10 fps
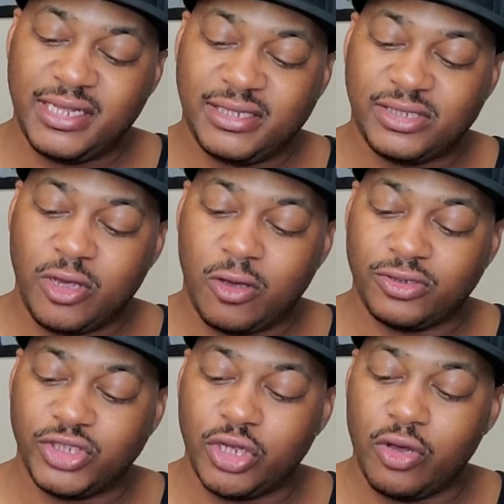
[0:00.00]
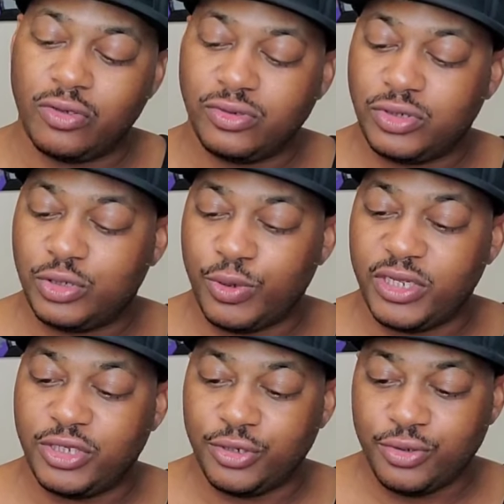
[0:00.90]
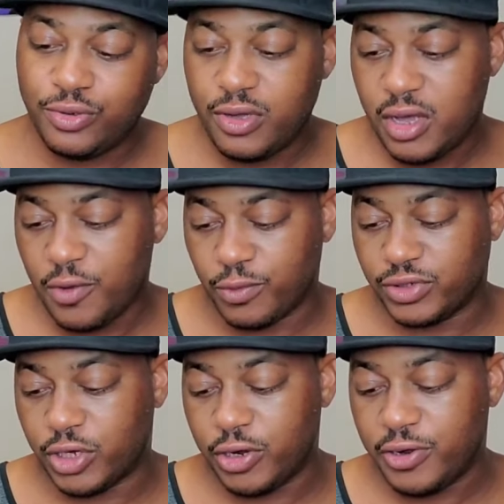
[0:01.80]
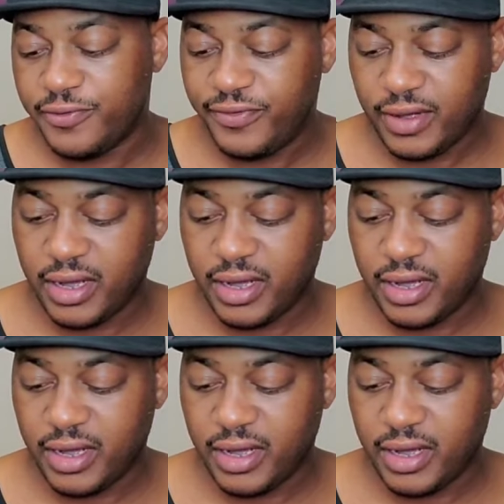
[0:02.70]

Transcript: This is called Jean 22 Reserve.